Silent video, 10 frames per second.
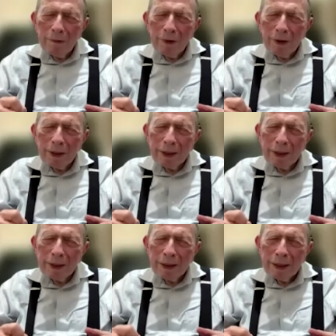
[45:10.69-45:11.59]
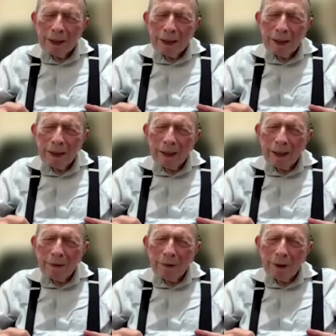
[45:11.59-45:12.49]
very
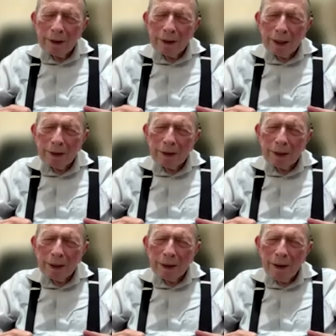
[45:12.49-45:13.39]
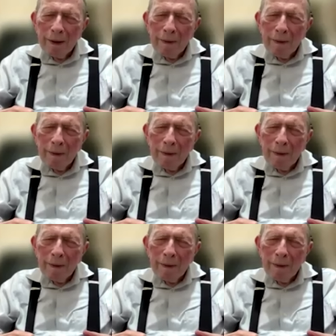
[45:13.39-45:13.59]
very touching.